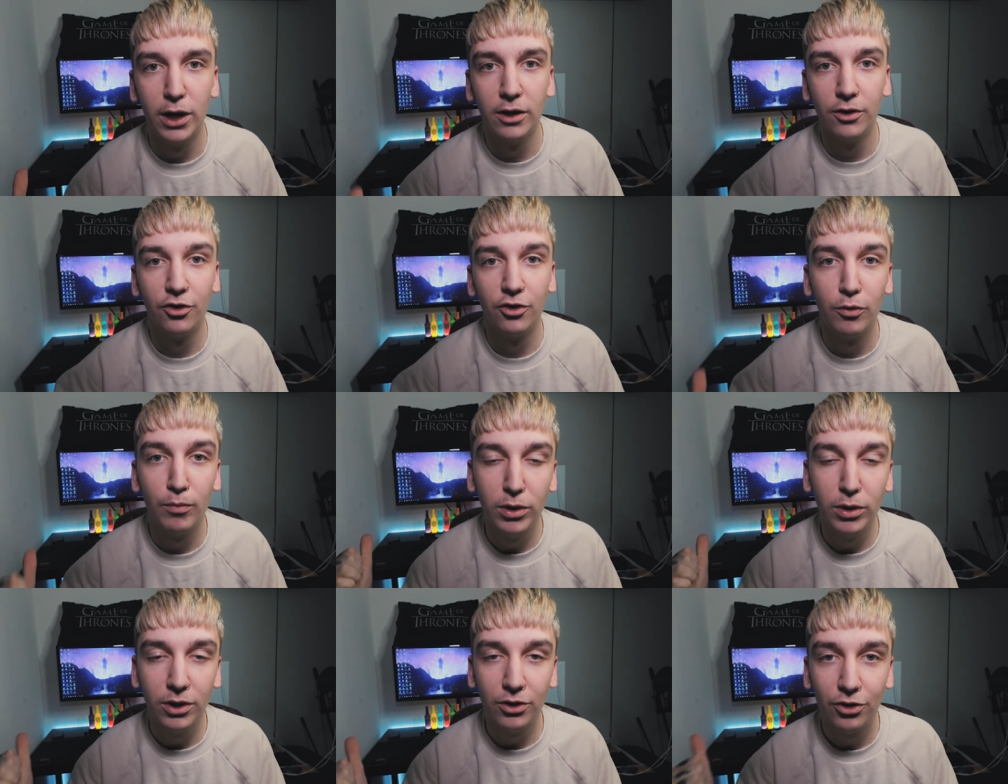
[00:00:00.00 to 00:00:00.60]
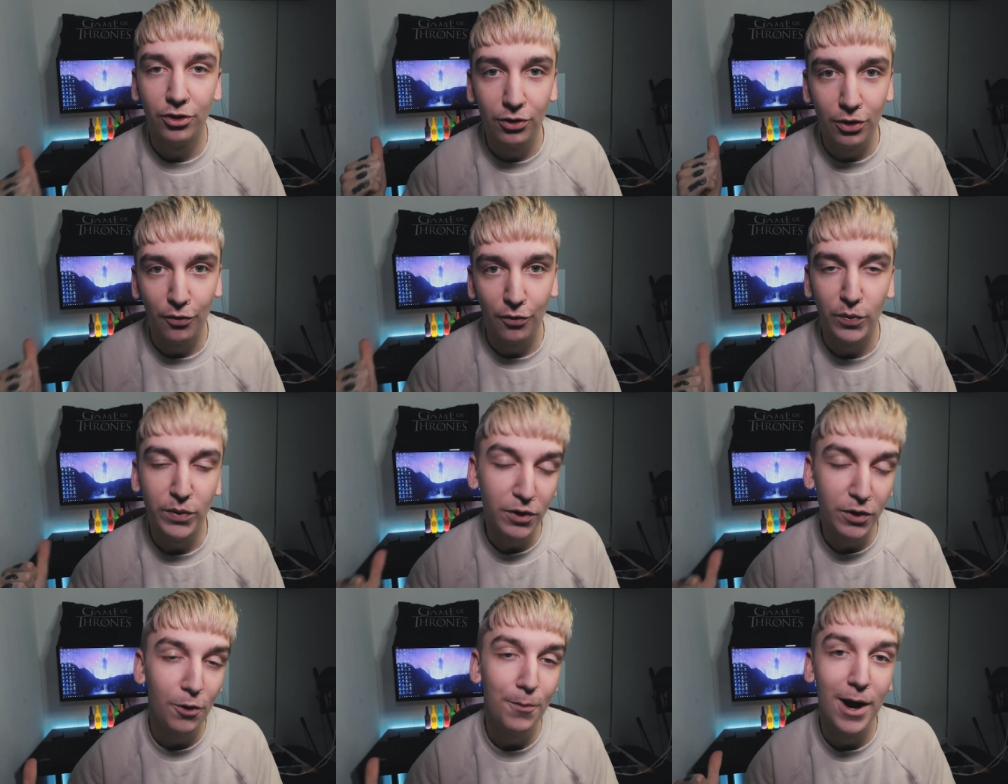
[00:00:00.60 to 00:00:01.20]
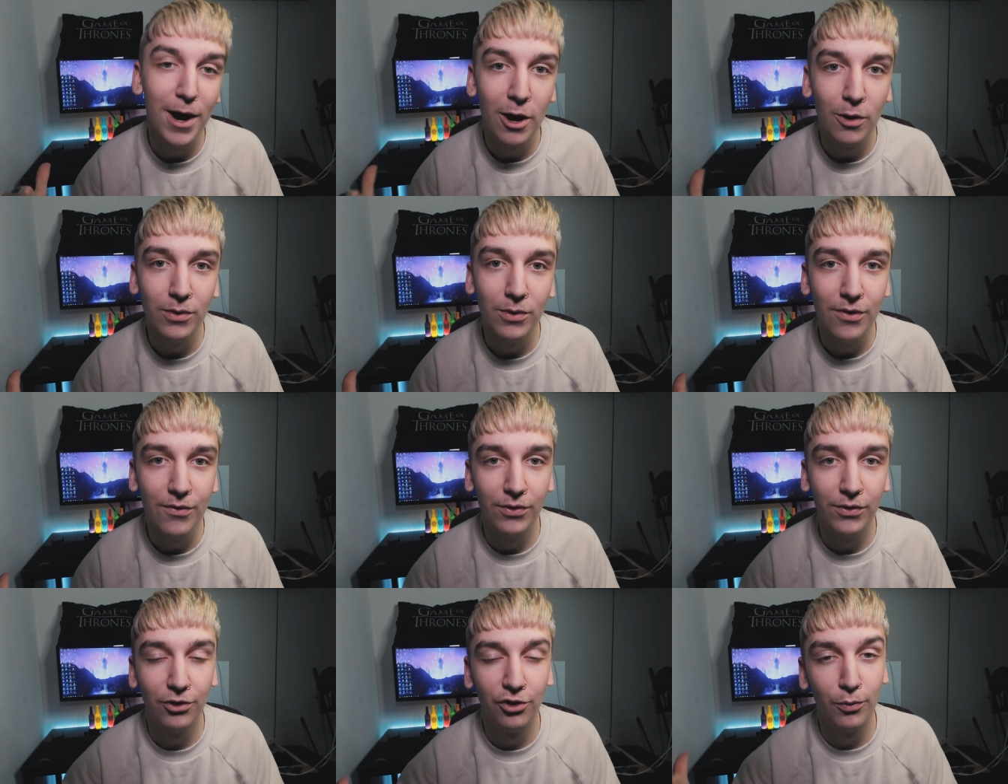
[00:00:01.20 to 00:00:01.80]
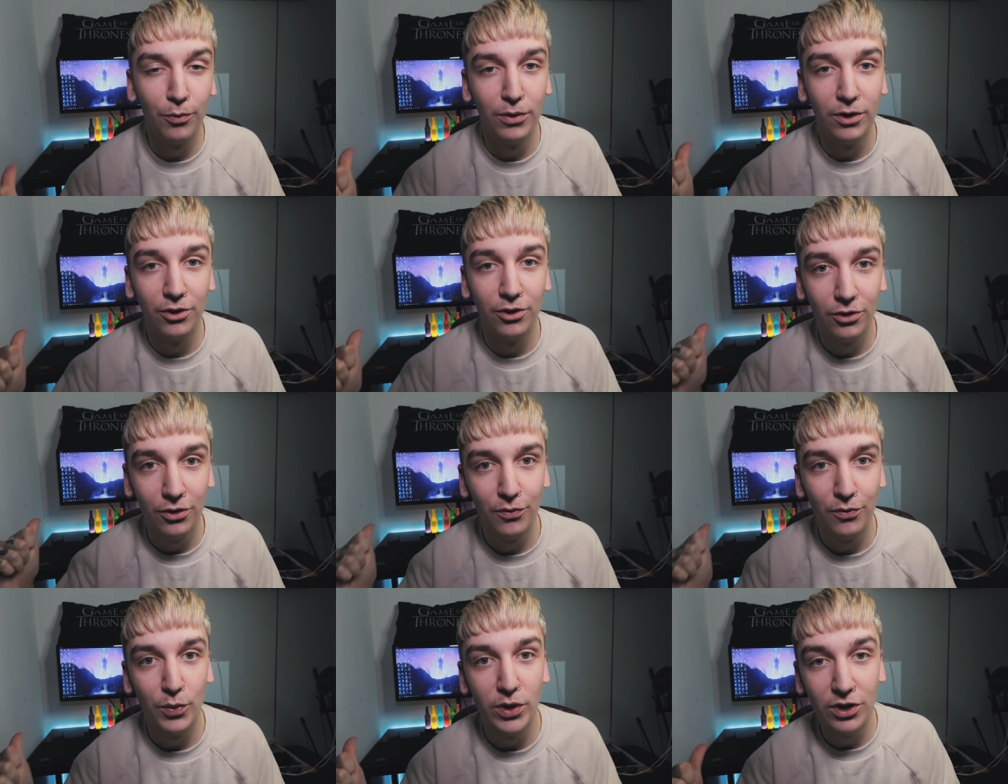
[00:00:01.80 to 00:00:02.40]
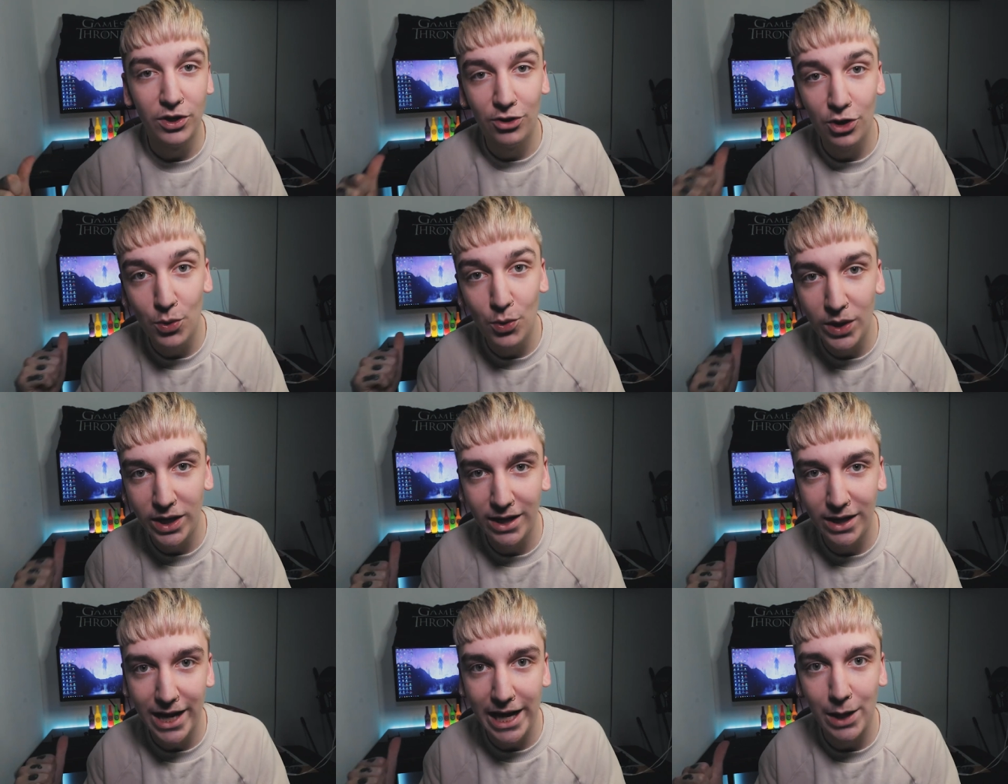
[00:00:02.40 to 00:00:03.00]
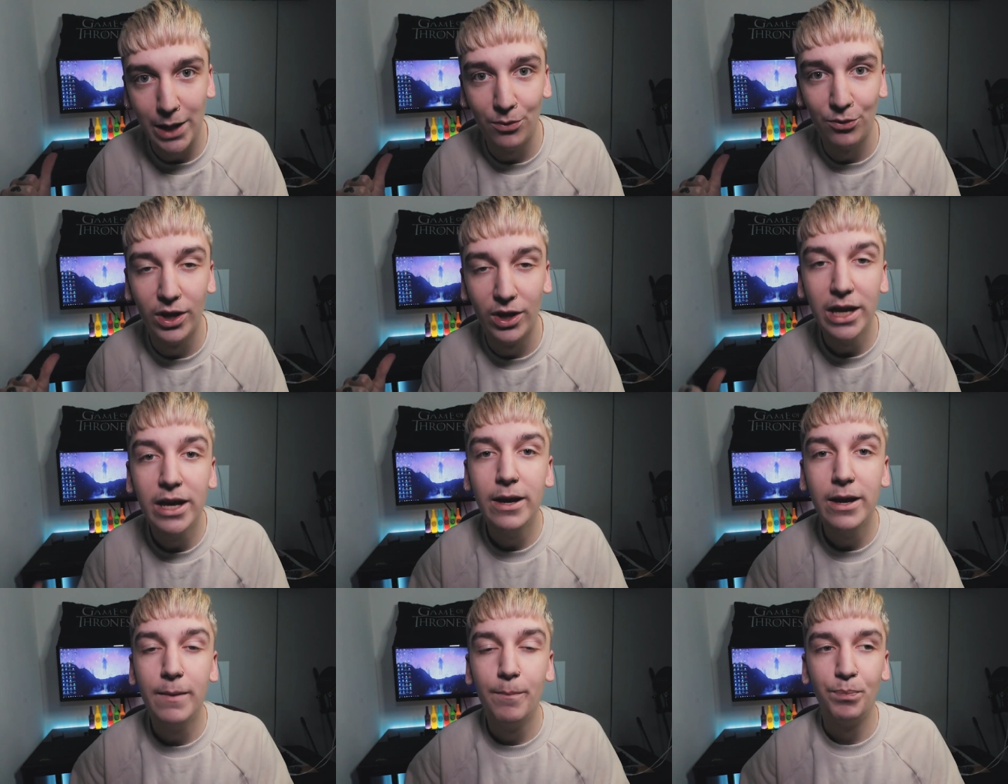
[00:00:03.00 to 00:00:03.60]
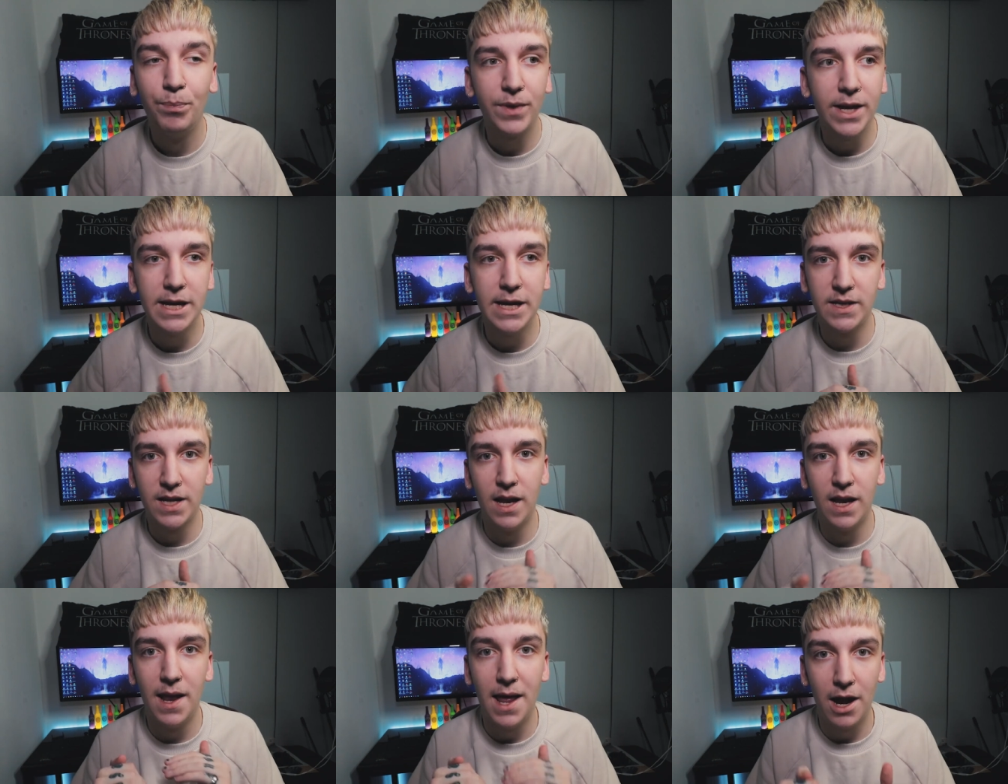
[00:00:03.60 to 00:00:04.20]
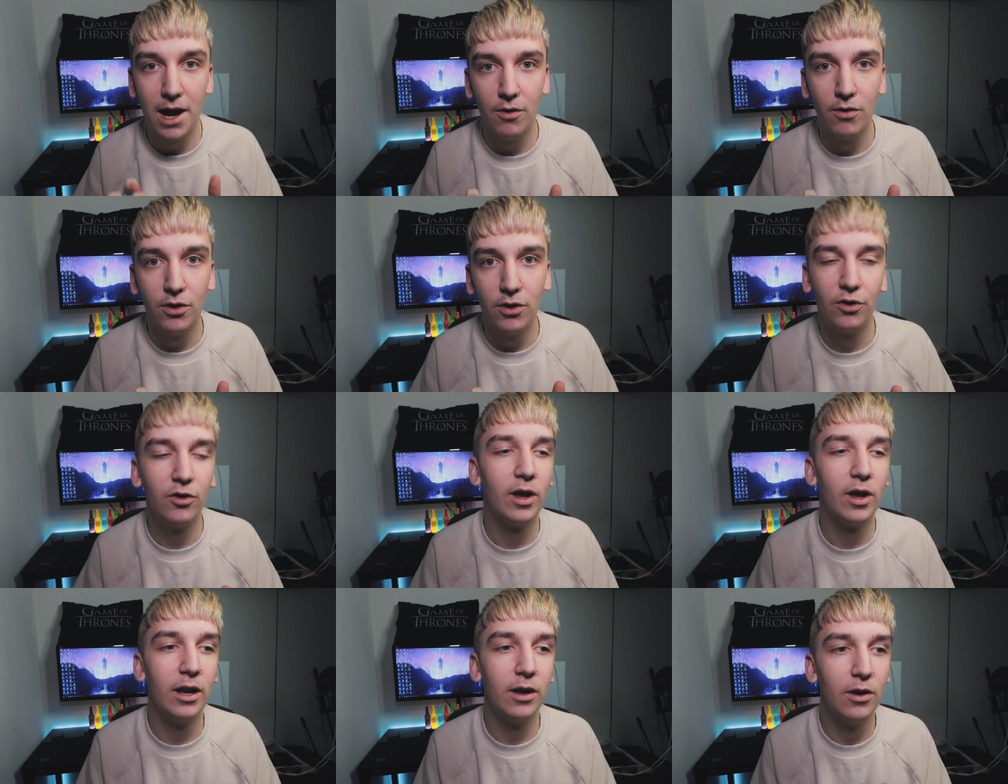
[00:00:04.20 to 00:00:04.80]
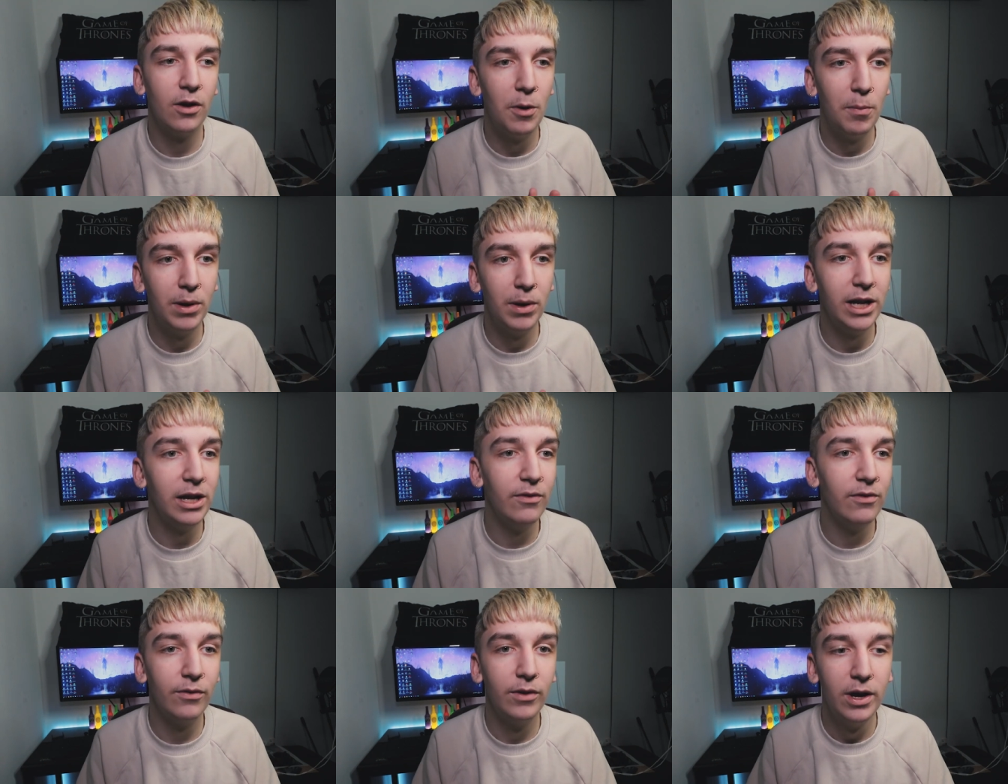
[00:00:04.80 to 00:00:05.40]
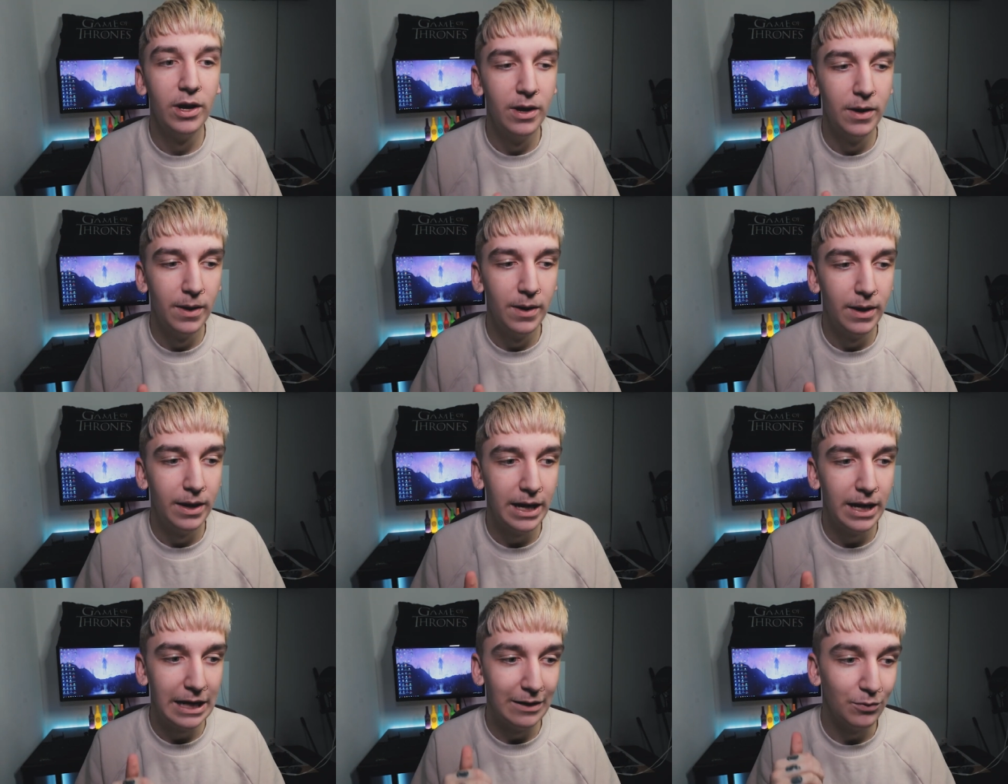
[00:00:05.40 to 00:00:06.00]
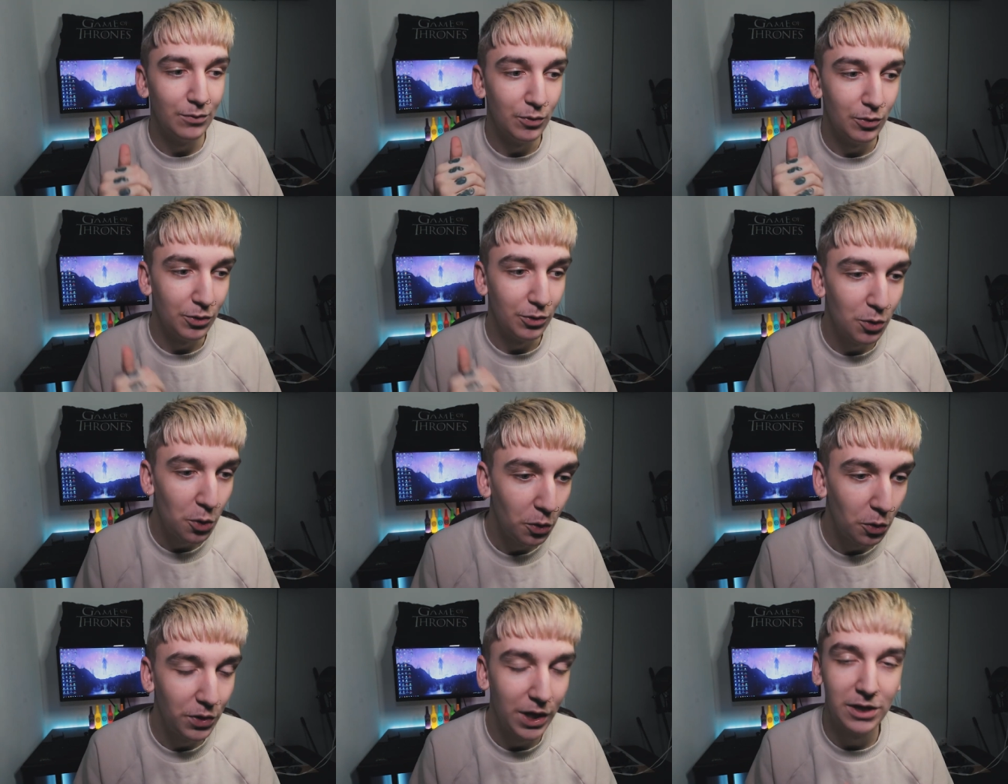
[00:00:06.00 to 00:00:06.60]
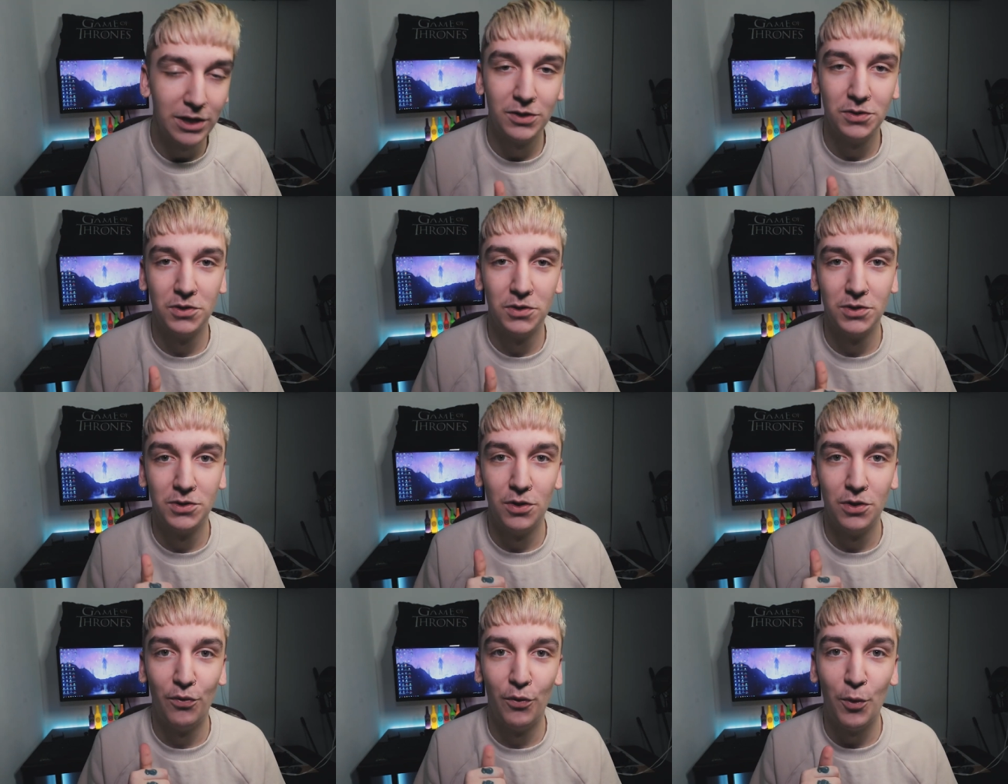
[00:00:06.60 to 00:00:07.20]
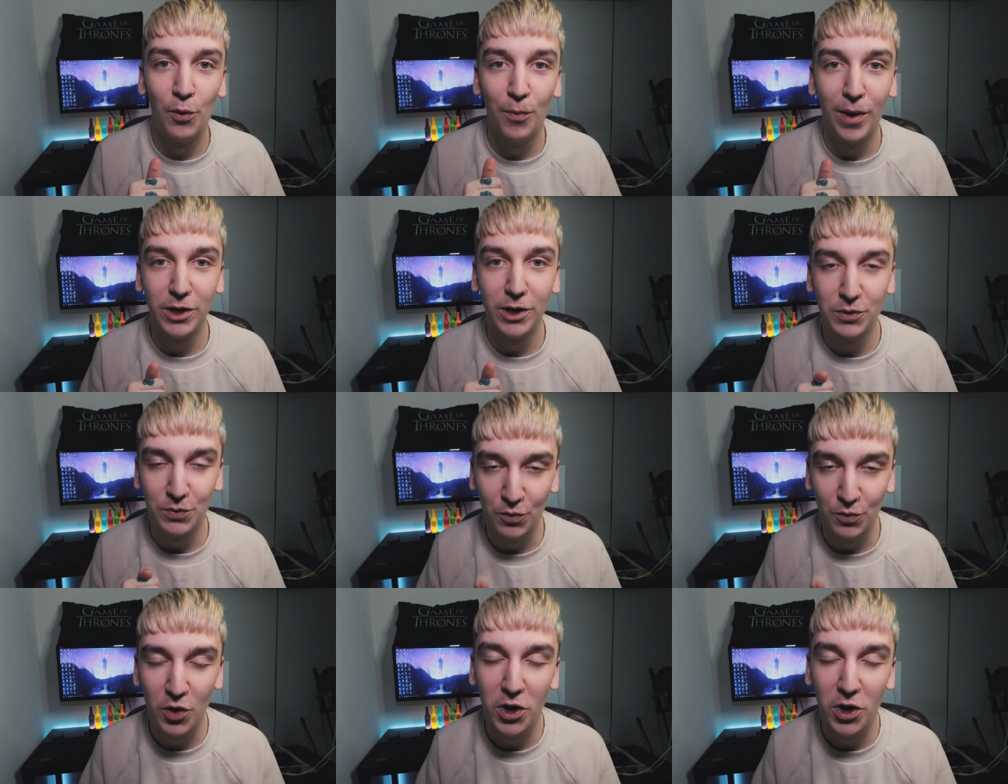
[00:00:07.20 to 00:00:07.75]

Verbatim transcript: And some of the stuff we come out with and some of the stuff we do in games it's hilarious and I believe if we record that sort of stuff, it would make some